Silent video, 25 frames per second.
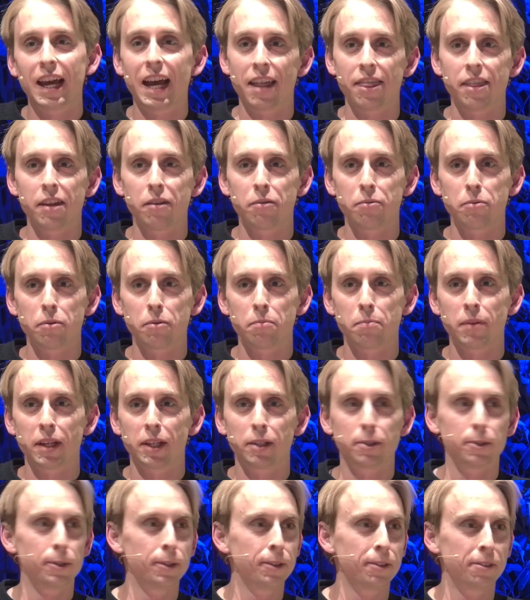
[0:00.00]
that would be
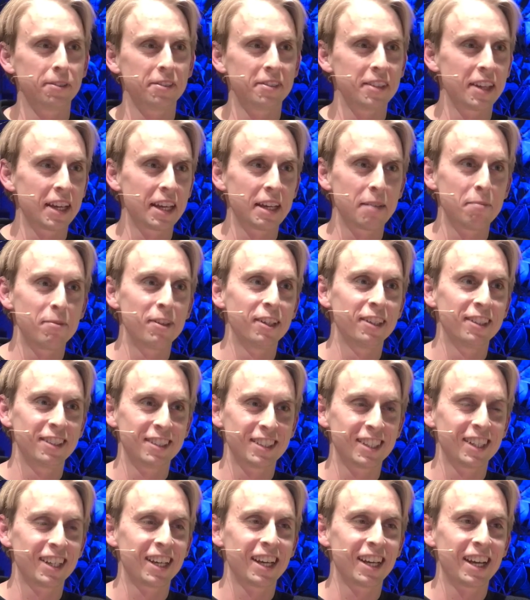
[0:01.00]
cool to say, but
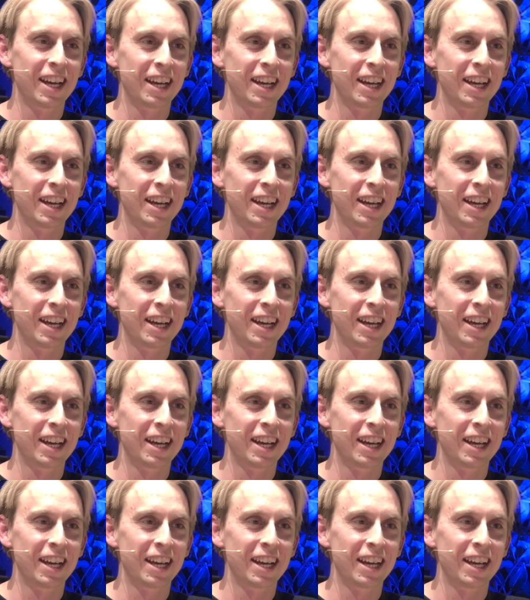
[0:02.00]
uh,